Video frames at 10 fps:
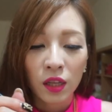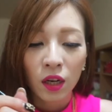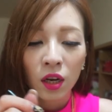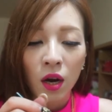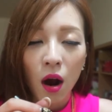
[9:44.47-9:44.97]

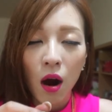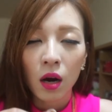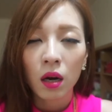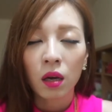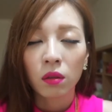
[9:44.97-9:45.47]
There
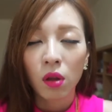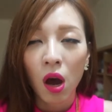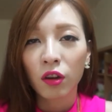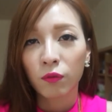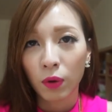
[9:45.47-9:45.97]
are a
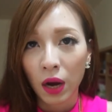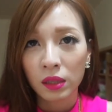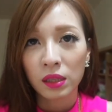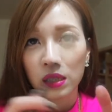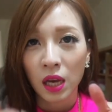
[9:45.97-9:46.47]
lot of
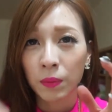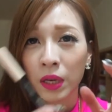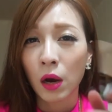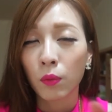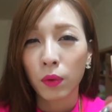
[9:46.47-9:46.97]
brands that's
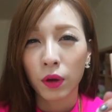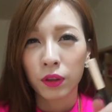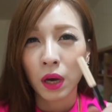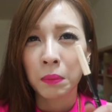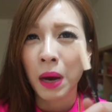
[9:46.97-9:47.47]
coming out
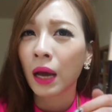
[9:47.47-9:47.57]
with um,